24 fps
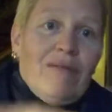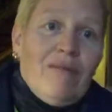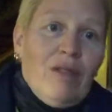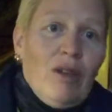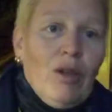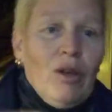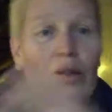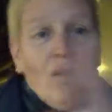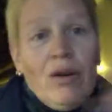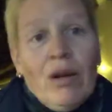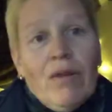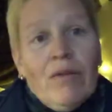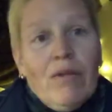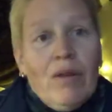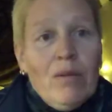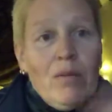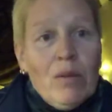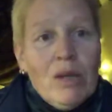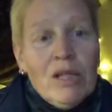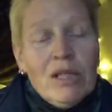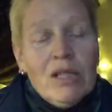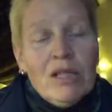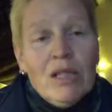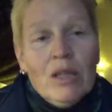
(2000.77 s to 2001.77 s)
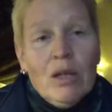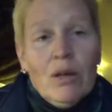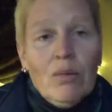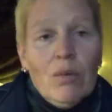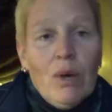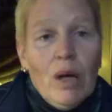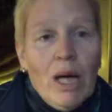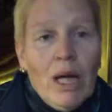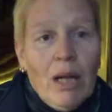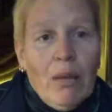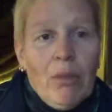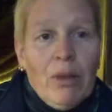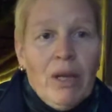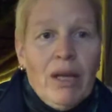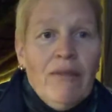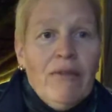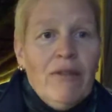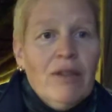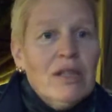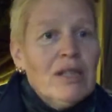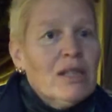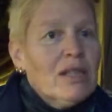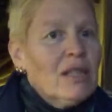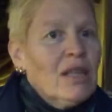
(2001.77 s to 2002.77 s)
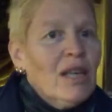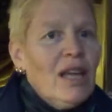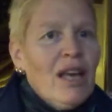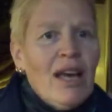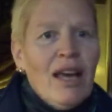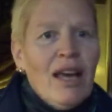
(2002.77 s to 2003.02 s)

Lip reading: every once in a while, but if it's